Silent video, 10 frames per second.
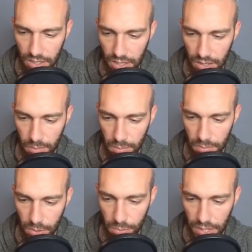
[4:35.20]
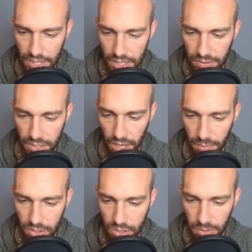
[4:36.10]
Moonblast every time,
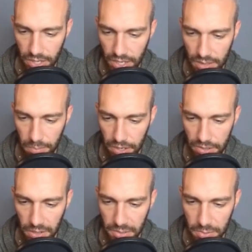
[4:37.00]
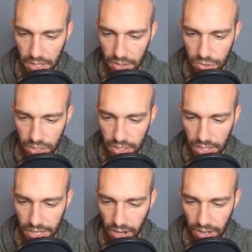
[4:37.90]
assuming it has a better damage per energy.
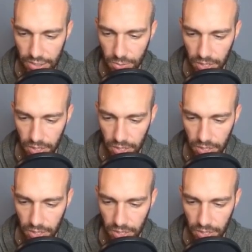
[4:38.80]
And now I actually want to